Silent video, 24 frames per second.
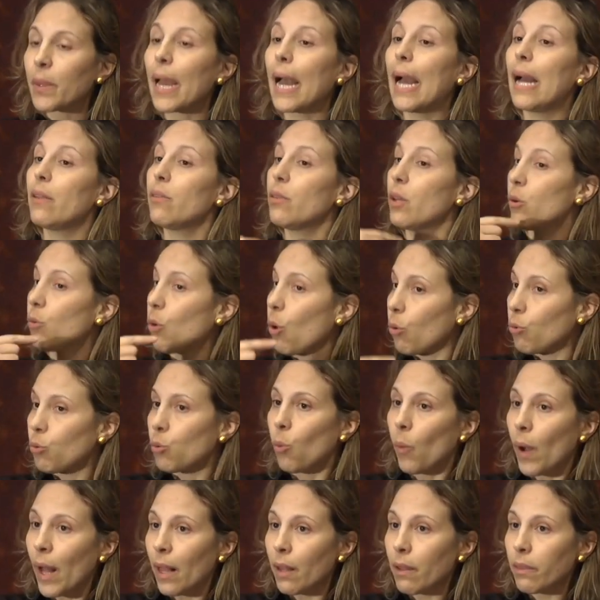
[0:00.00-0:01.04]
and their
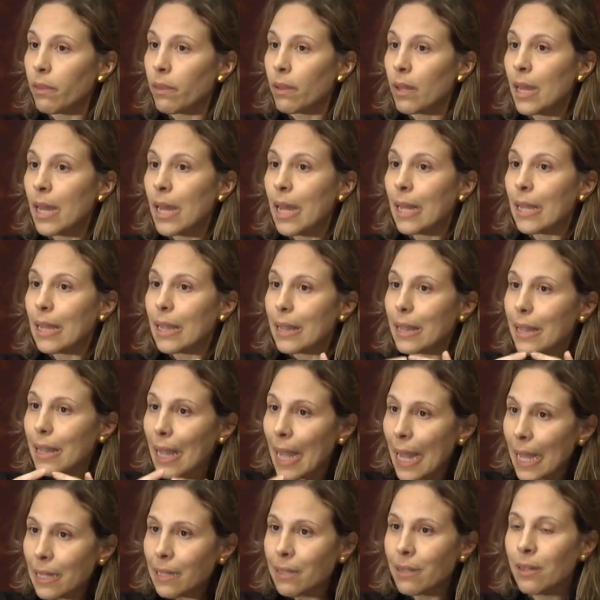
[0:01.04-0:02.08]
own wealth,
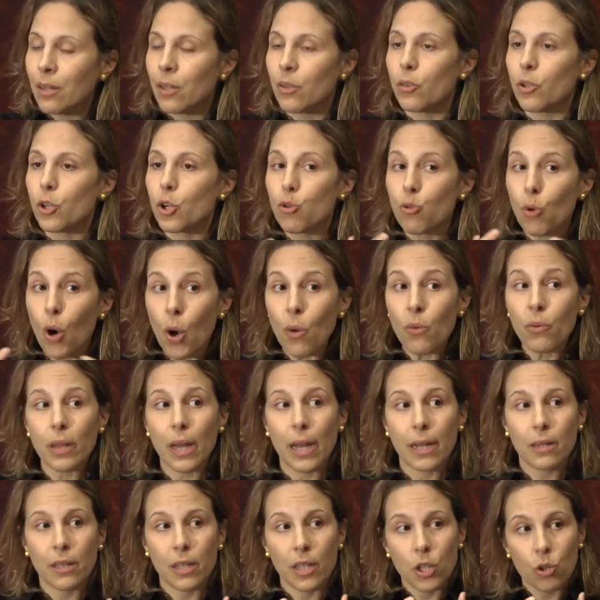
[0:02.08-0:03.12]
led the growth
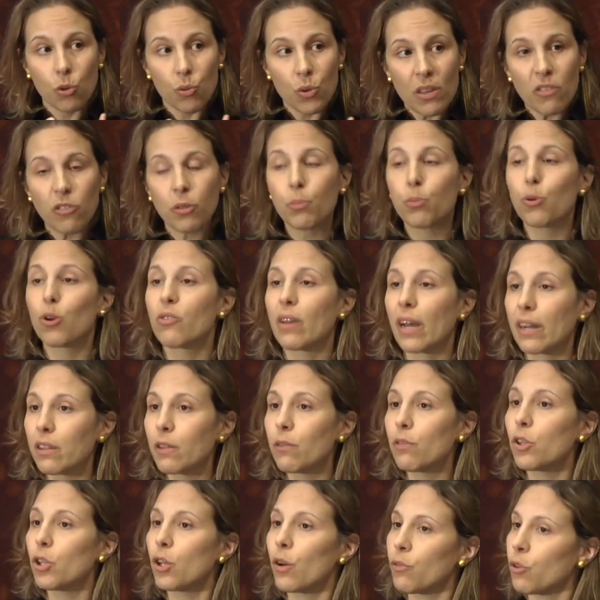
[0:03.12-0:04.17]
and increase the
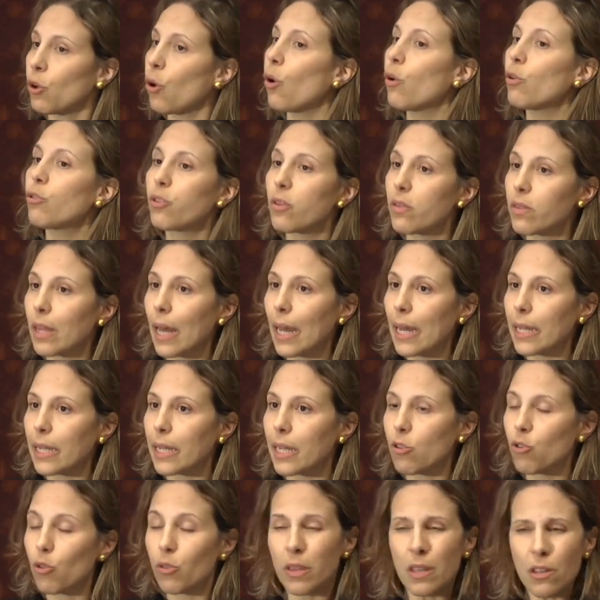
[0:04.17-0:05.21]
productivity of the whole
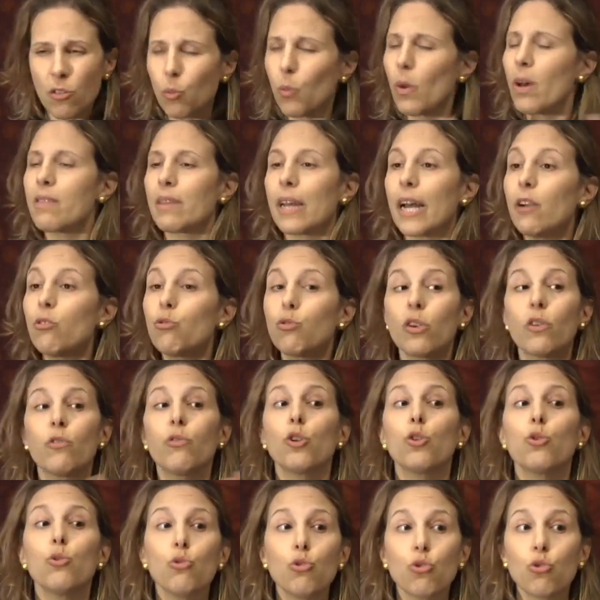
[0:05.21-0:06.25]
society. So this was a
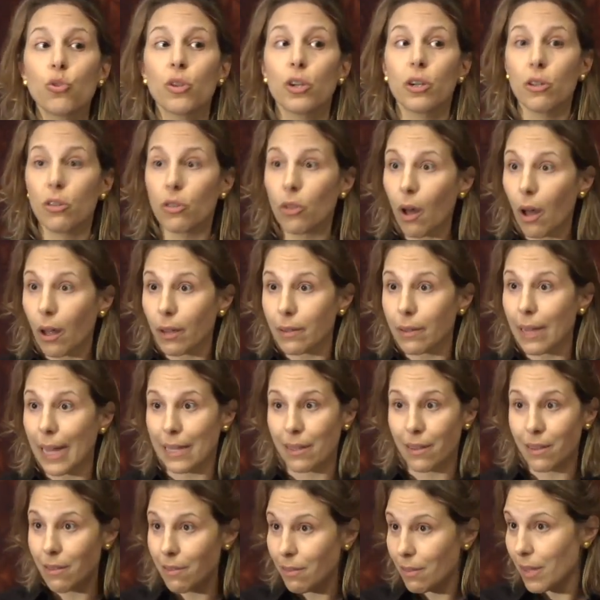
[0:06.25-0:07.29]
revolutionary thought,
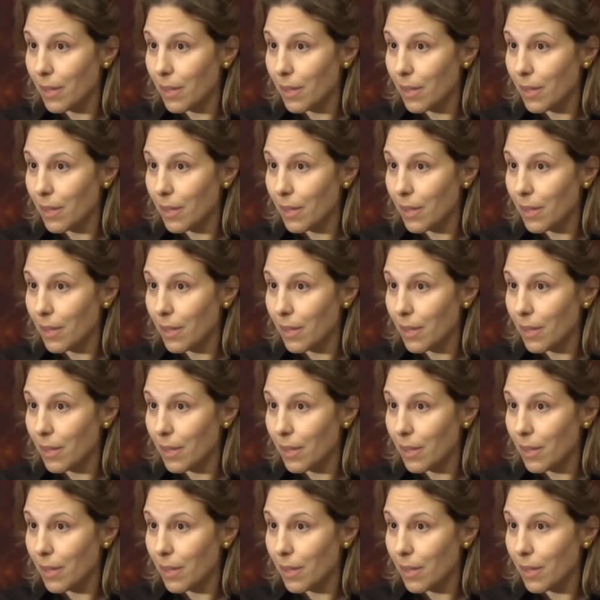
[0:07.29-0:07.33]
and it